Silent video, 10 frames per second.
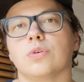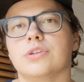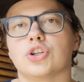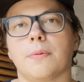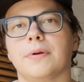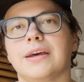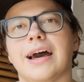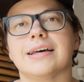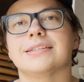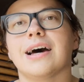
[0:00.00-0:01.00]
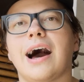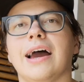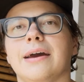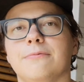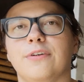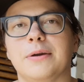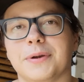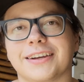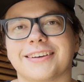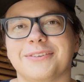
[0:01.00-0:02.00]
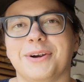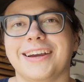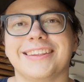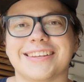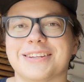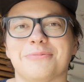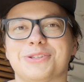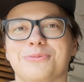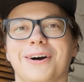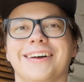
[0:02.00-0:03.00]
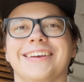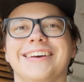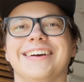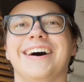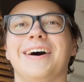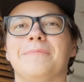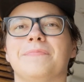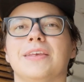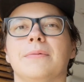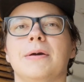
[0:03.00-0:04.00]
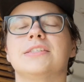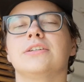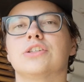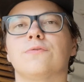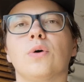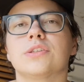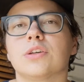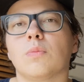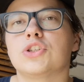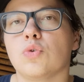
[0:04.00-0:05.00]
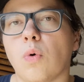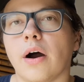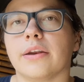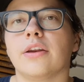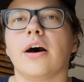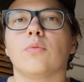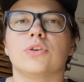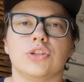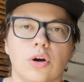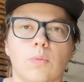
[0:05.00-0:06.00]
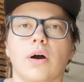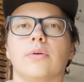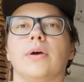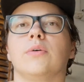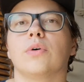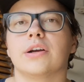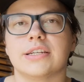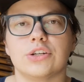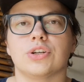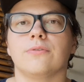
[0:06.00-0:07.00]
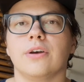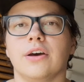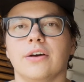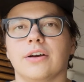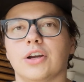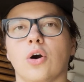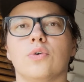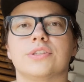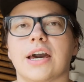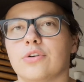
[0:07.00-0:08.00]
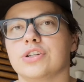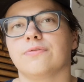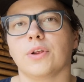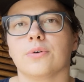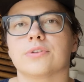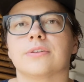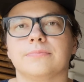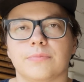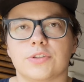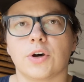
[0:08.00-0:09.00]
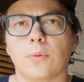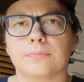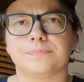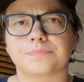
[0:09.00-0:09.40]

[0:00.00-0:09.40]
will interpret it as I am vaping, right? And that's not what you want. Basically, just focus on what you want, not what you don't want, right? Where attention goes, energy flows. So,